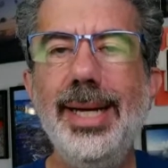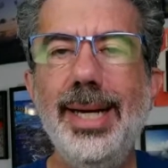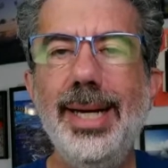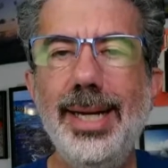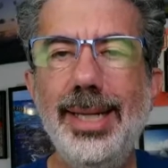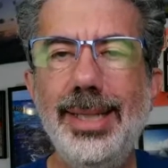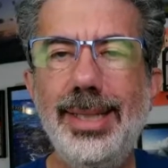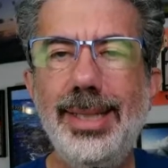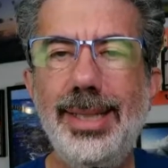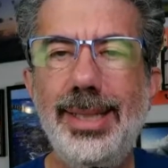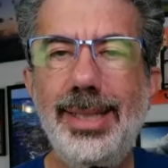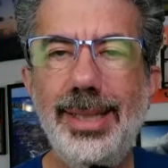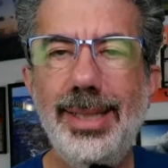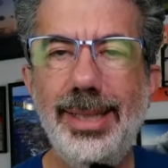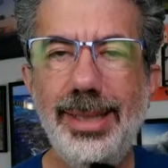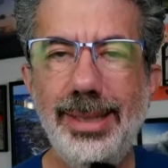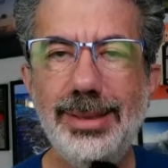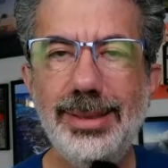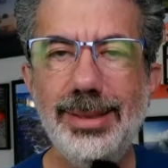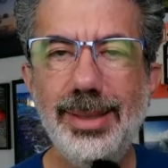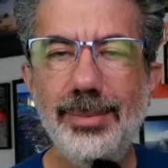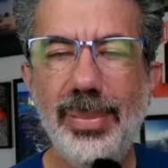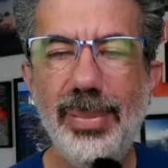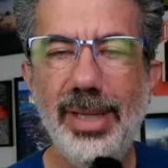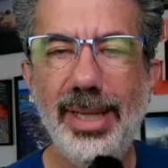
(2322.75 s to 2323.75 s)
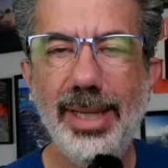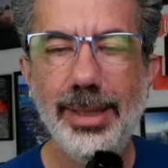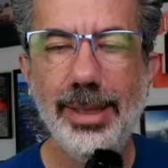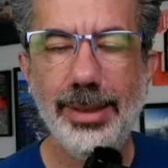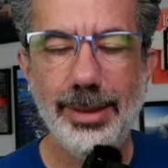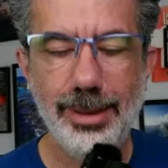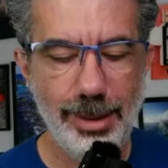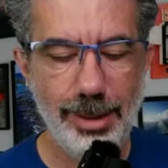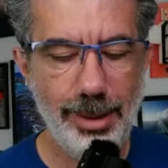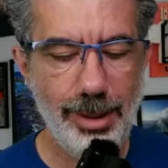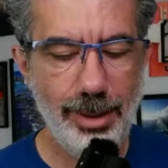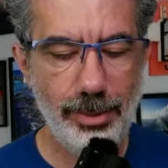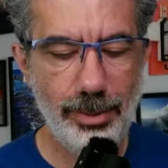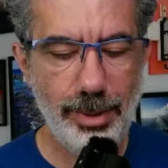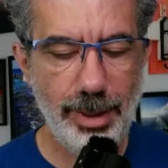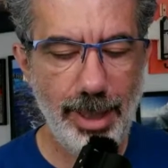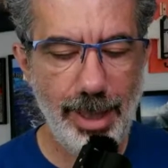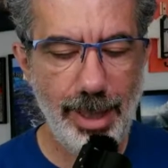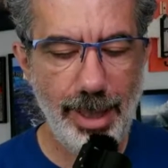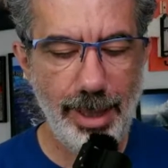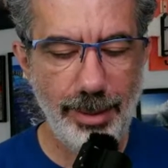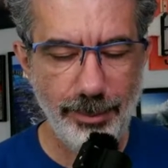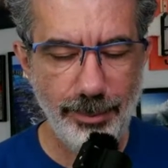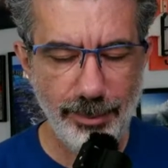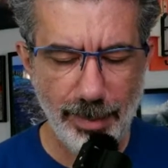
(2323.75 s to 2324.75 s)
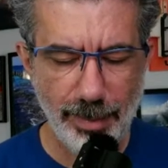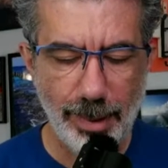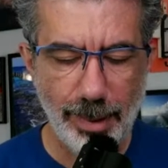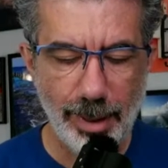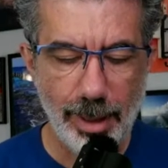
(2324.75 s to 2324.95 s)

Elizabeth. Okay.